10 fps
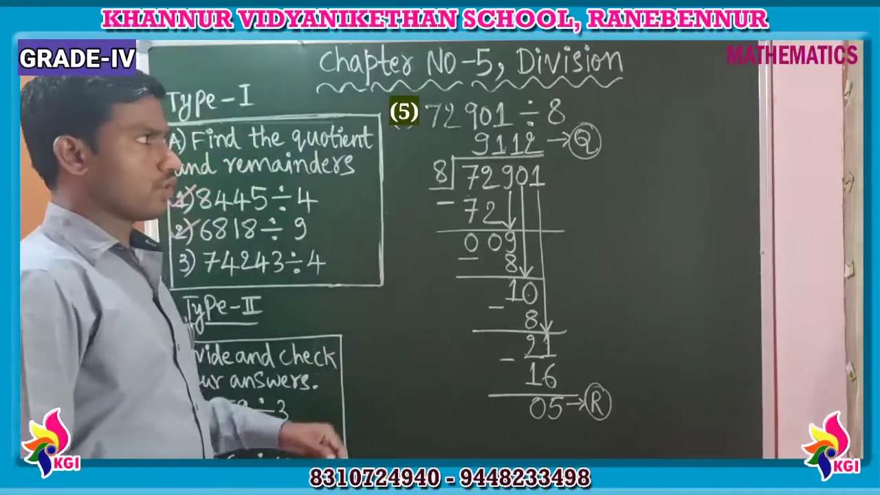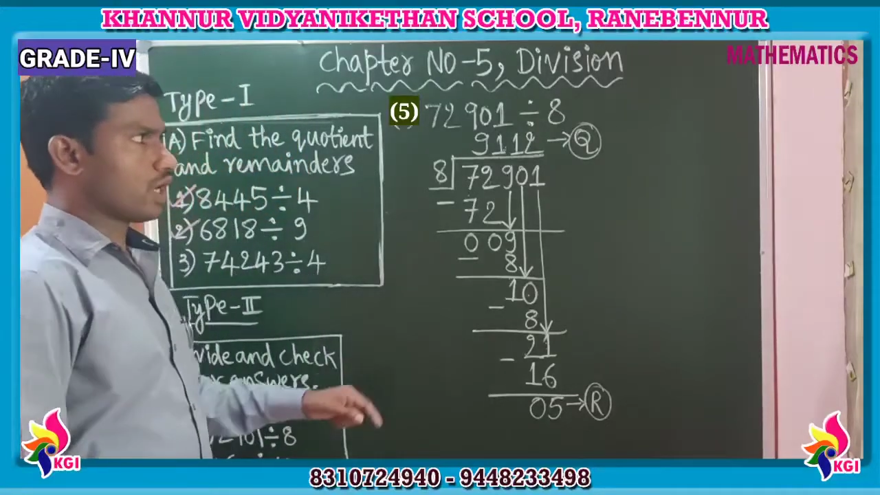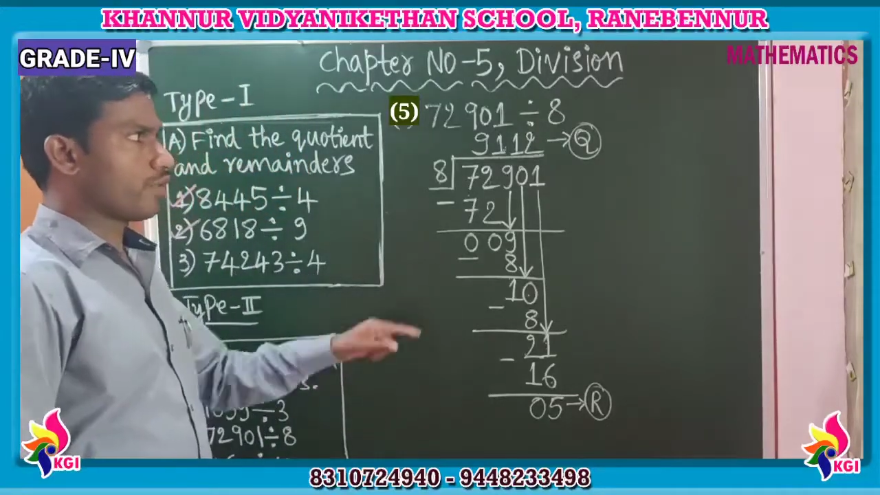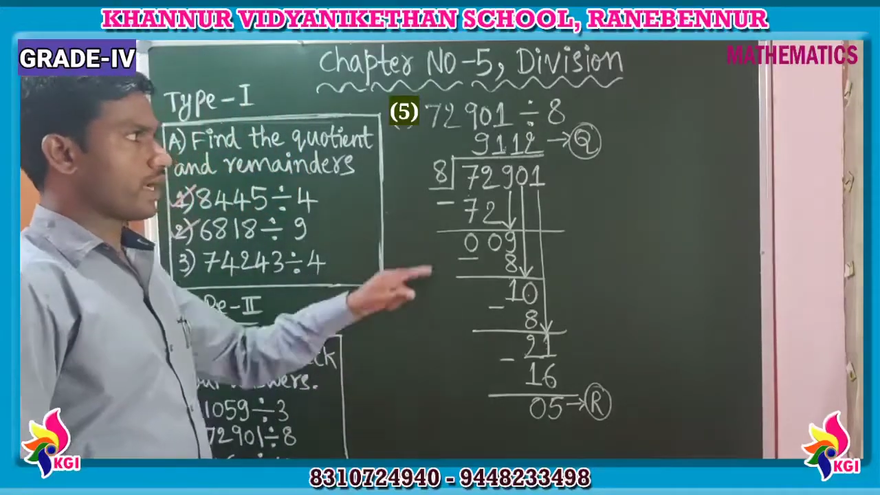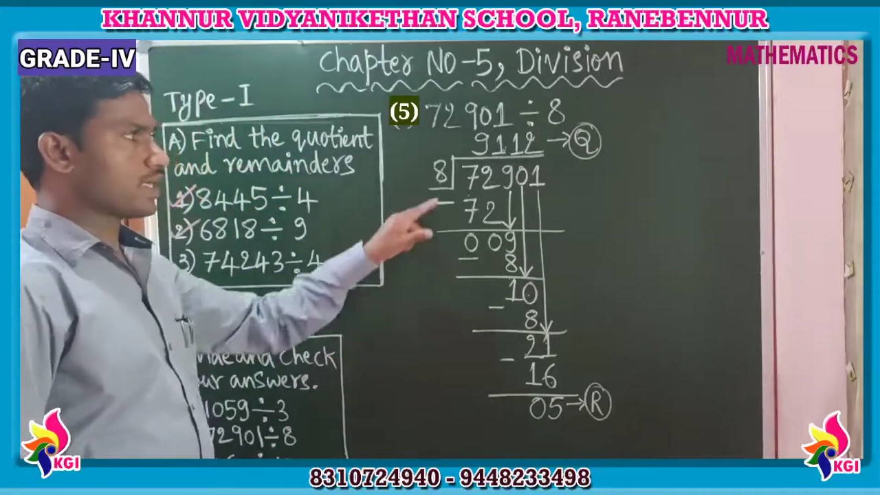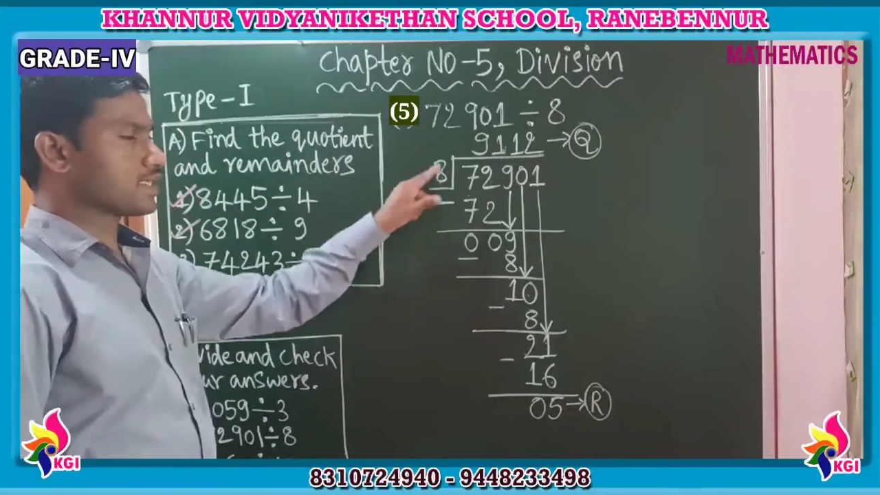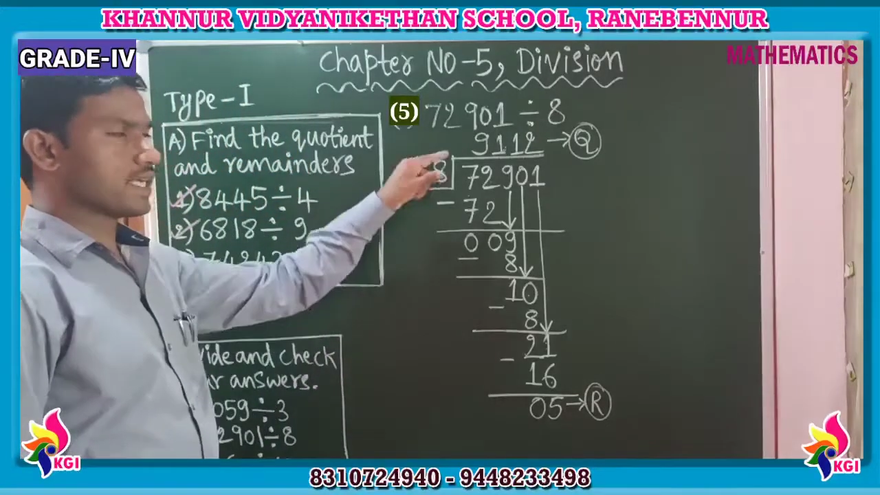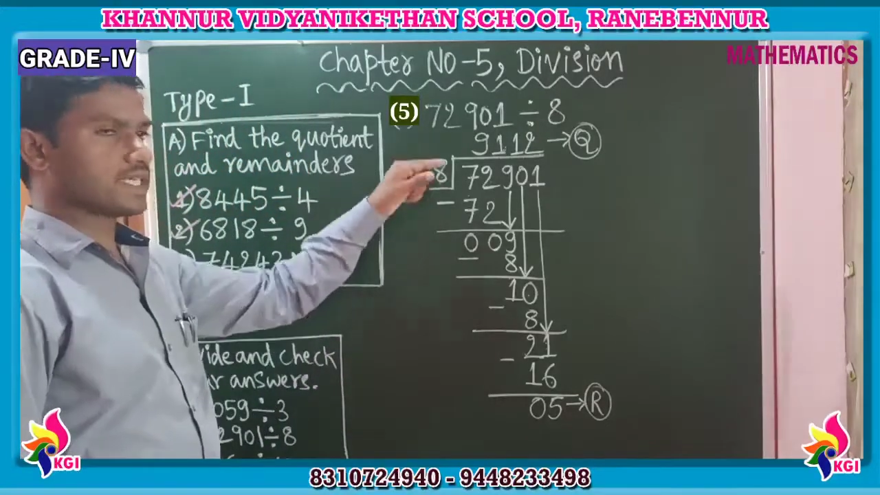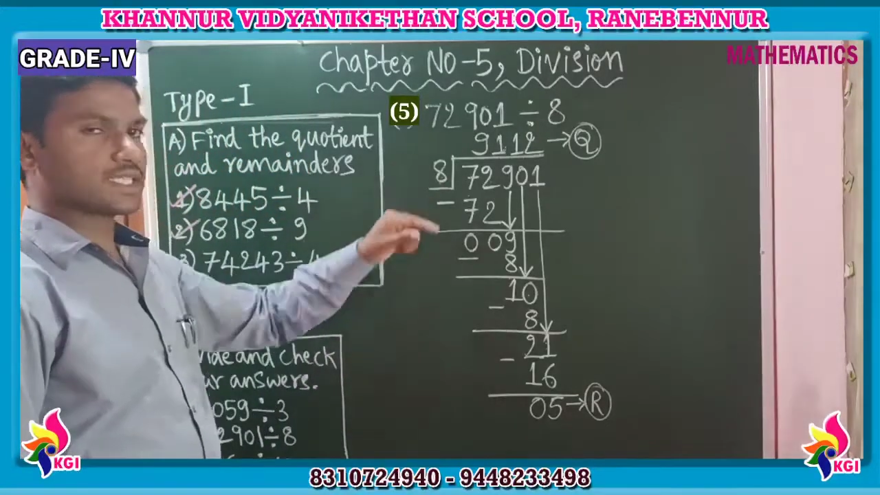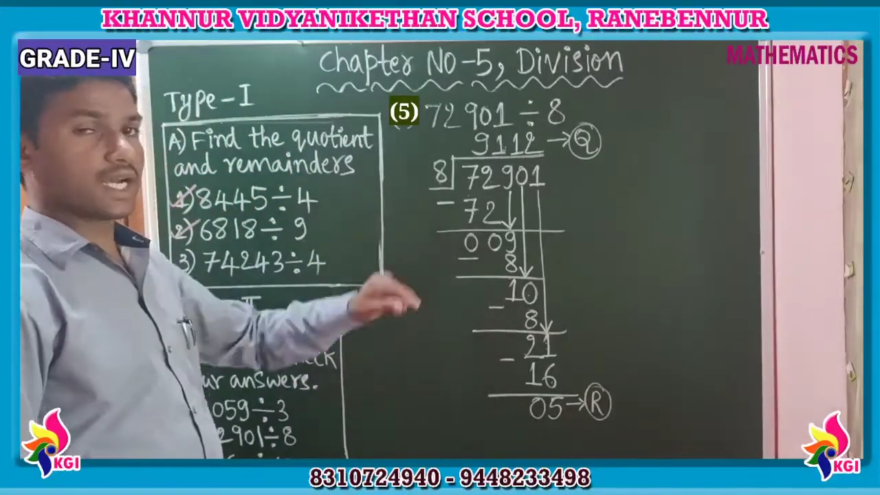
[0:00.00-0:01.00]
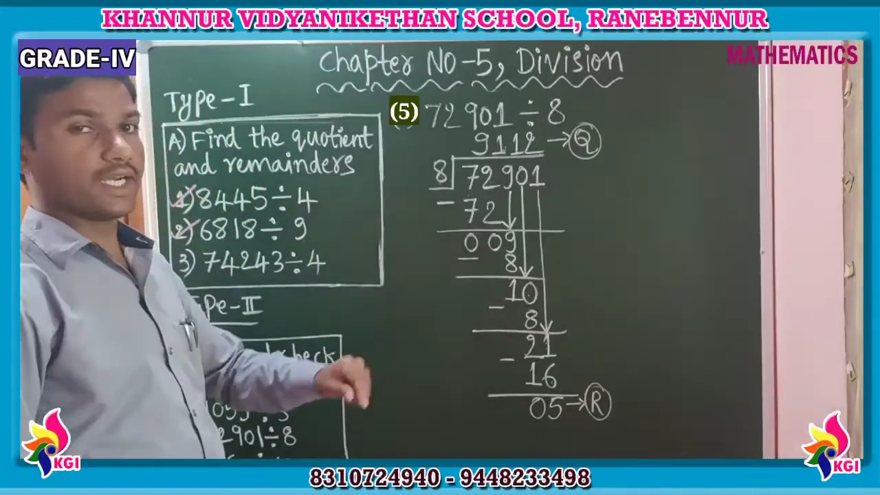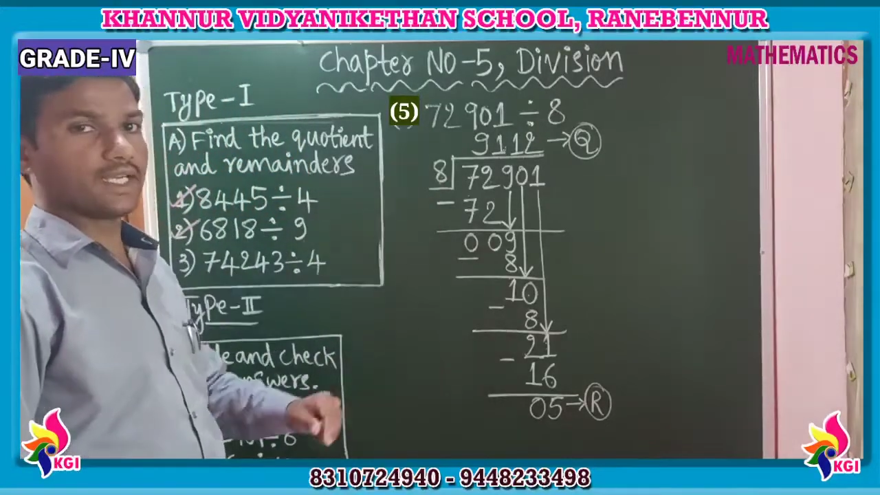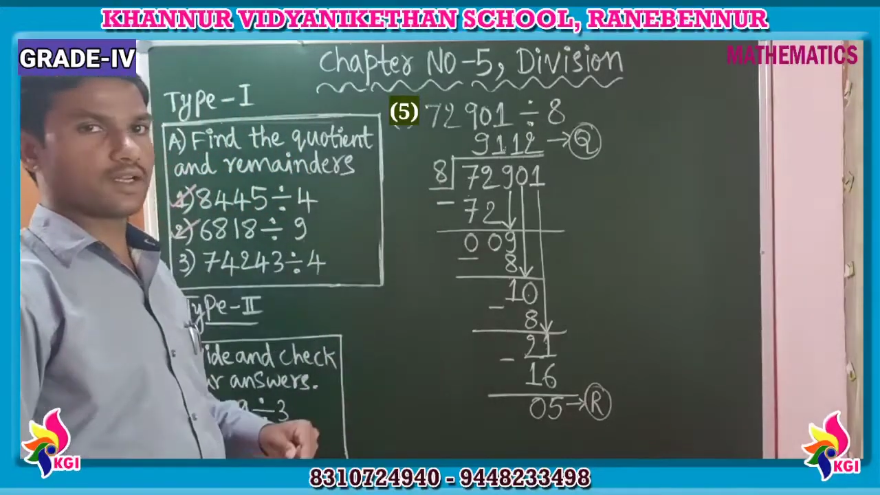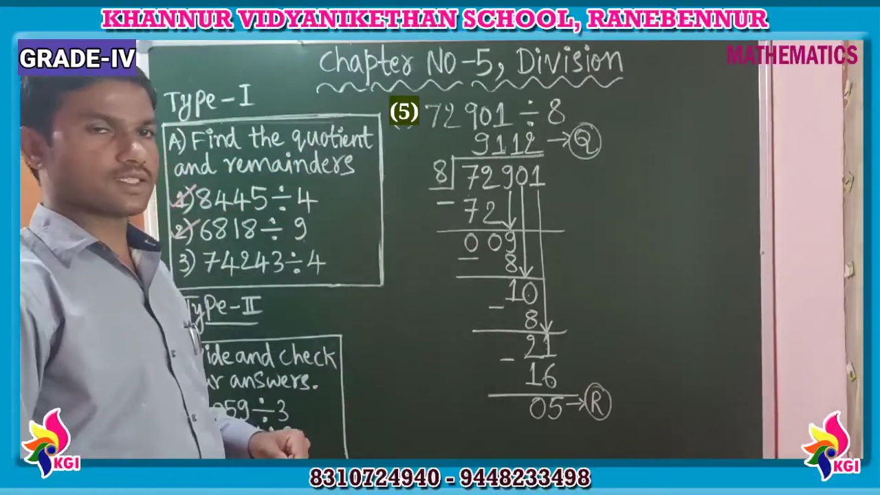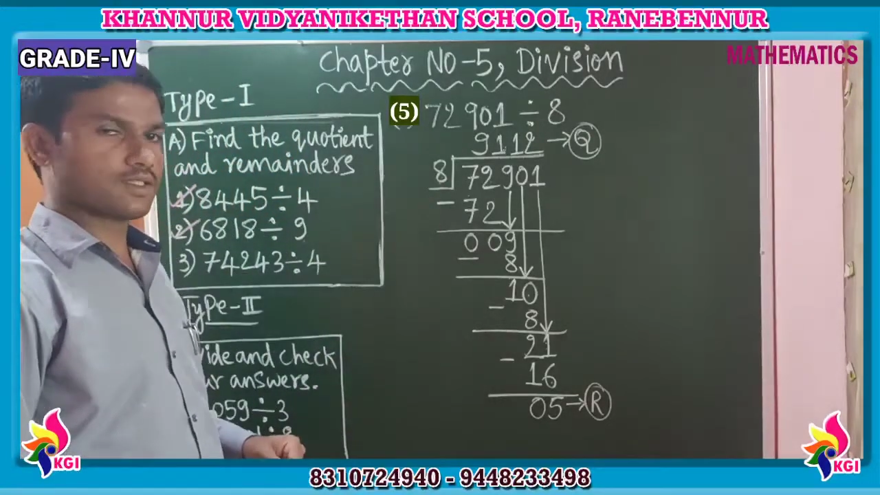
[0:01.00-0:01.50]
Our answer is right
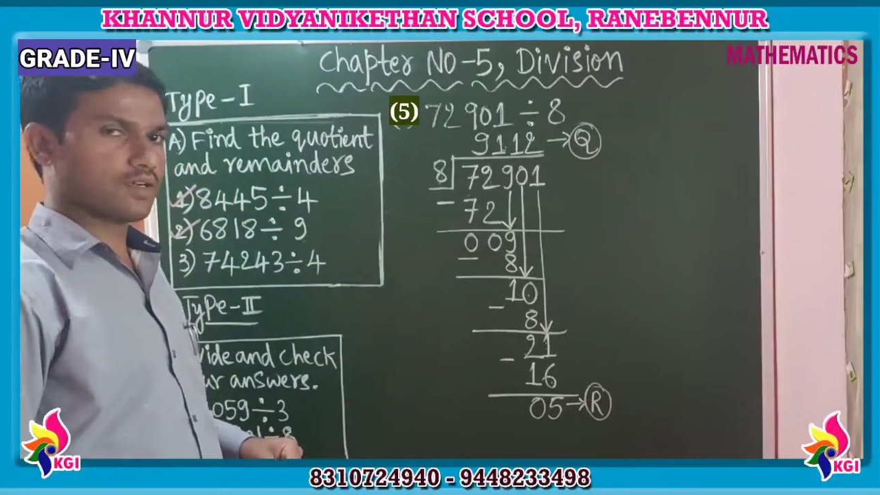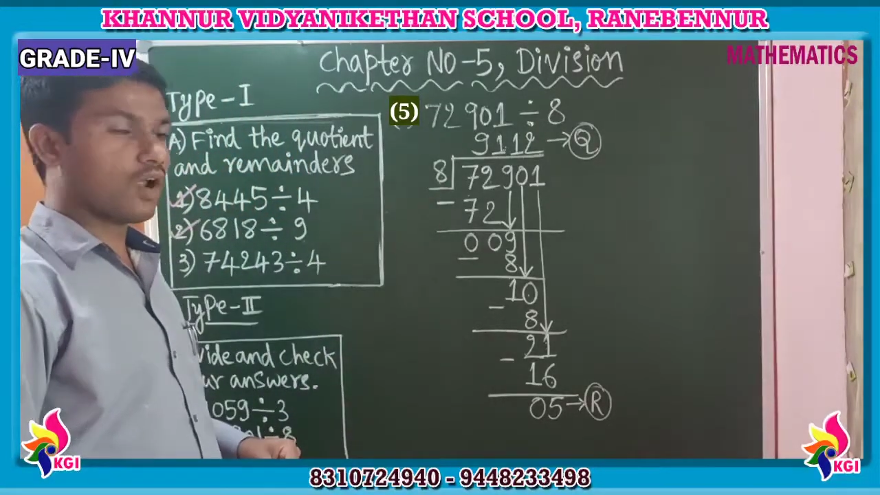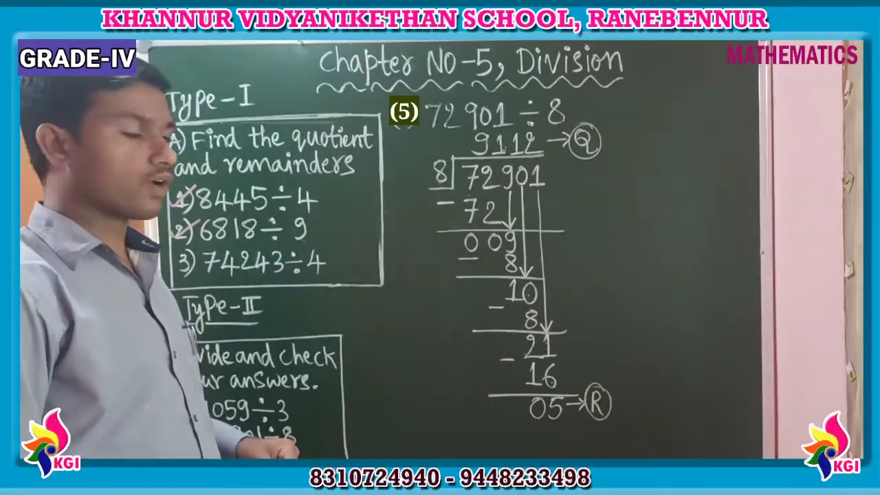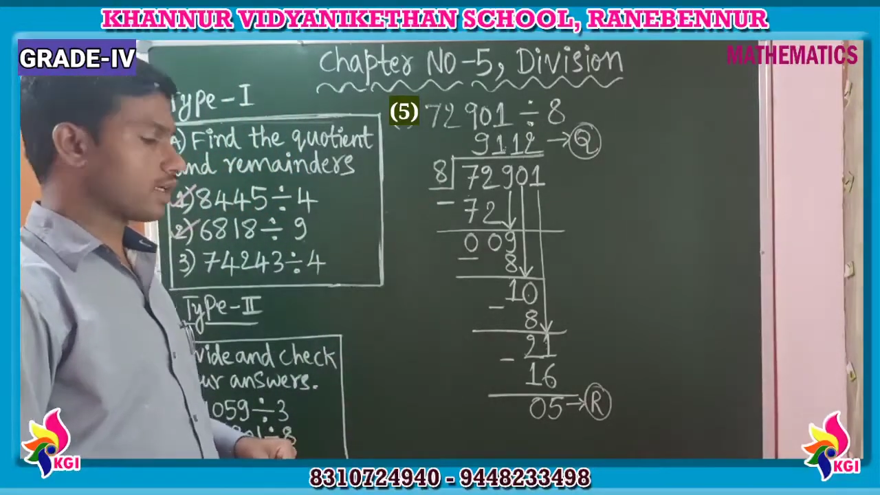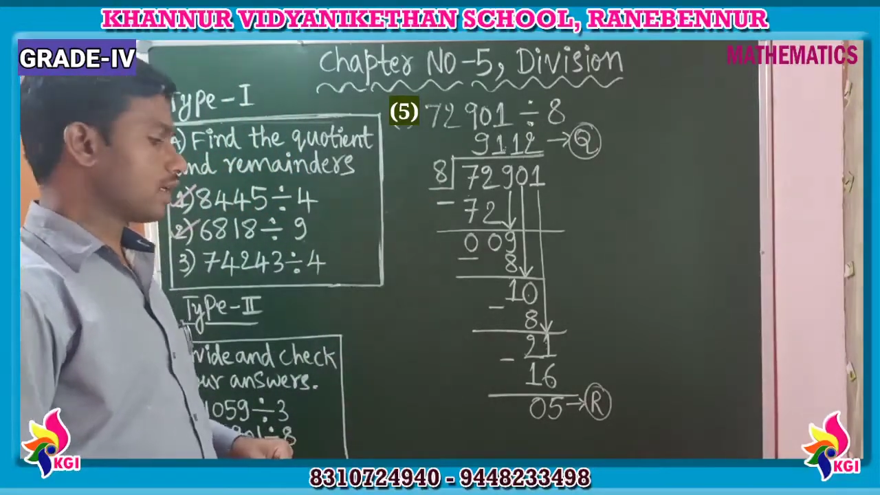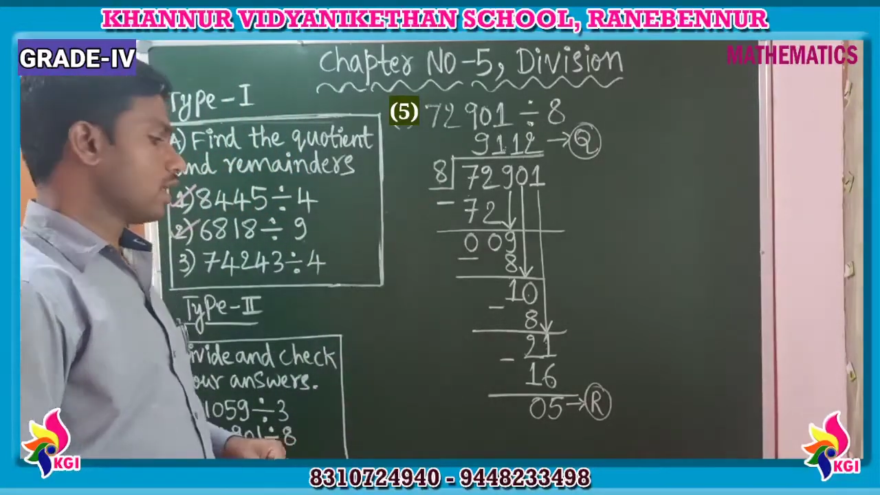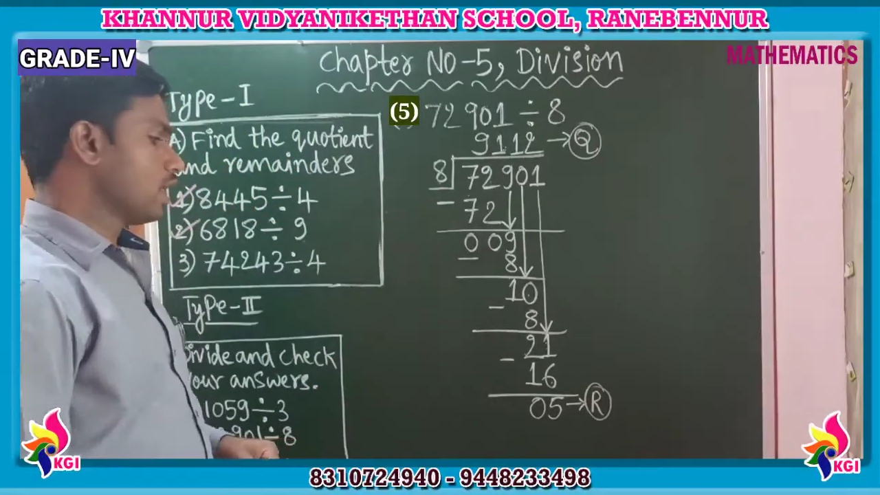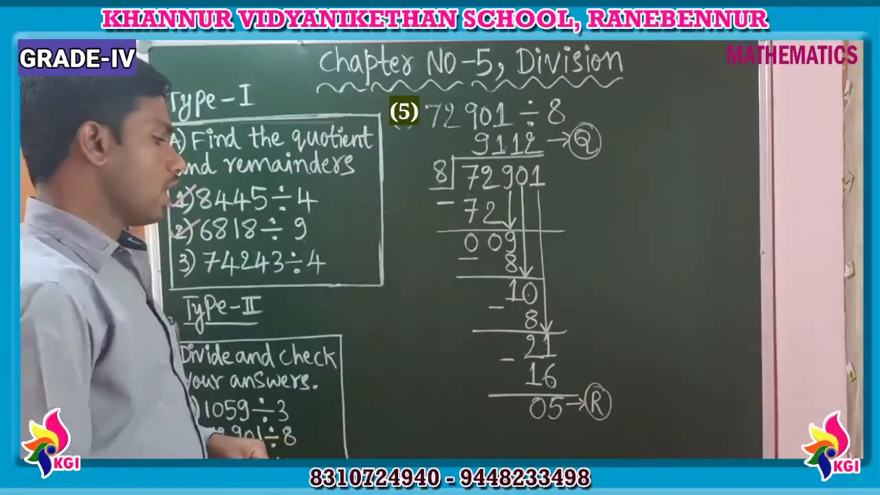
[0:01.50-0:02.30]
or wrong?